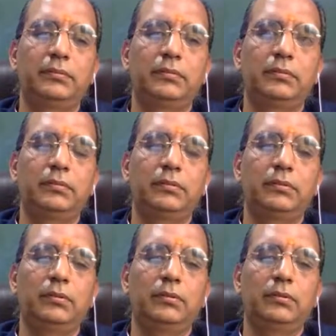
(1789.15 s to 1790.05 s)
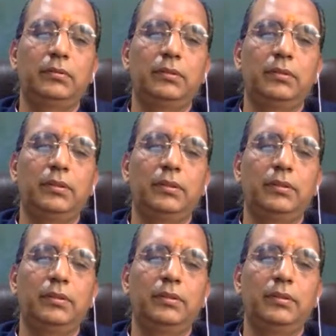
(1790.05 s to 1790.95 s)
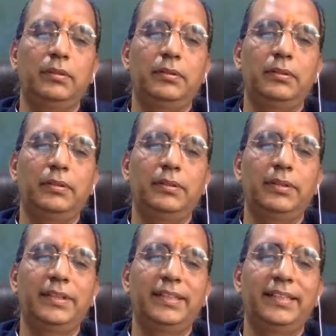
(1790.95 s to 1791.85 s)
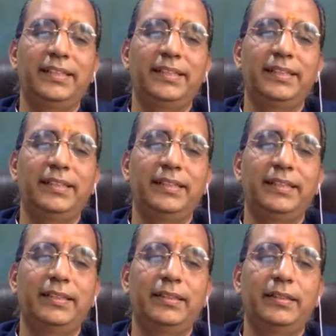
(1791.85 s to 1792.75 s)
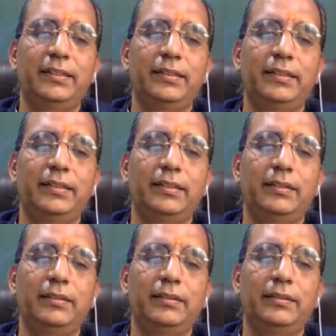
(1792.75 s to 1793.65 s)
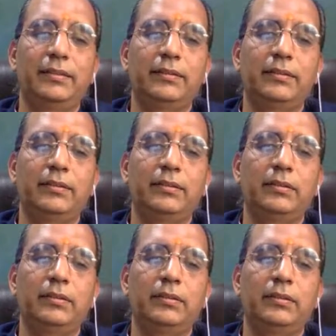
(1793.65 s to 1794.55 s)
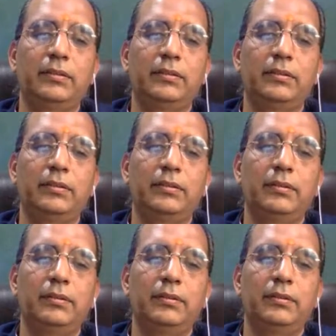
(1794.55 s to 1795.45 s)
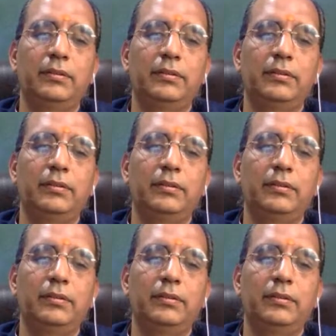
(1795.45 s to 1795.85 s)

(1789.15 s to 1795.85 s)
(silent)